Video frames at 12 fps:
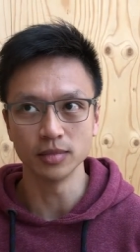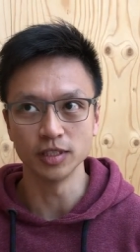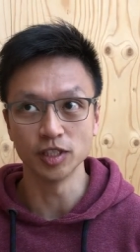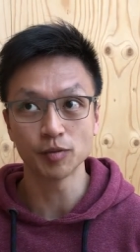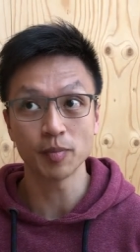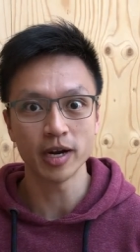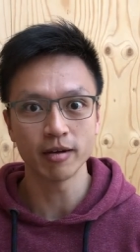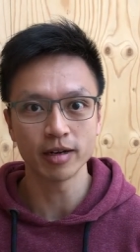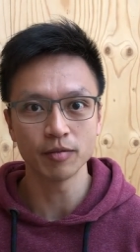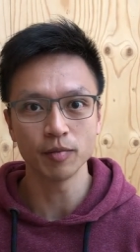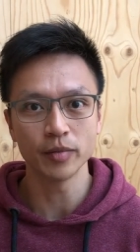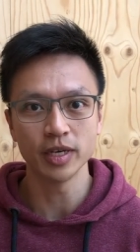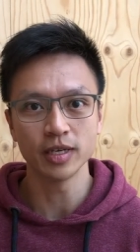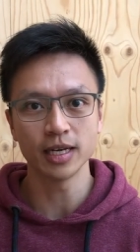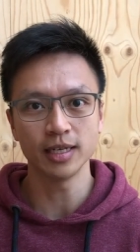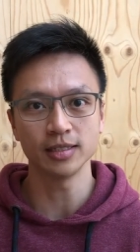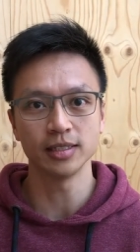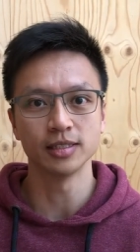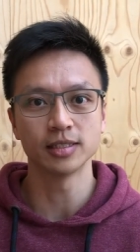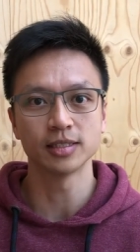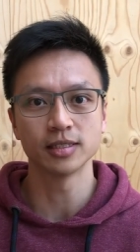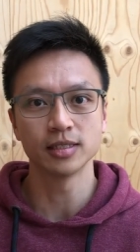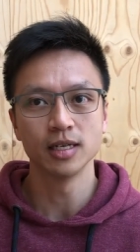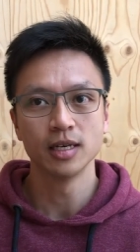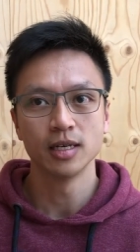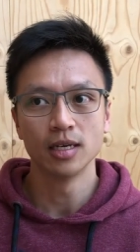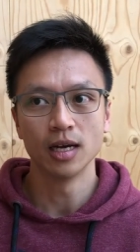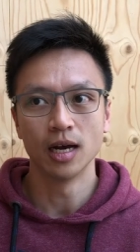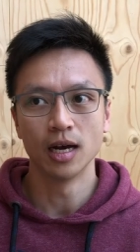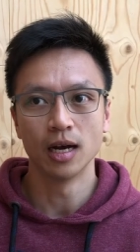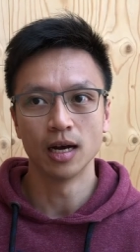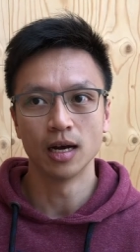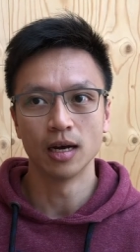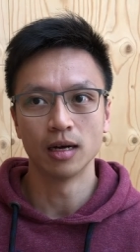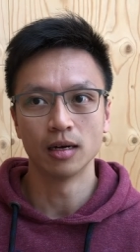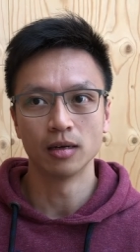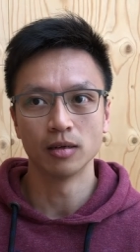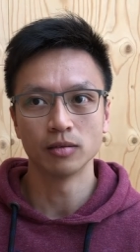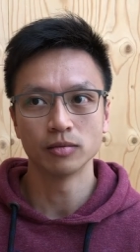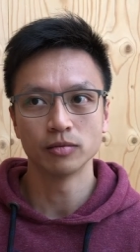inspiring me that is uh,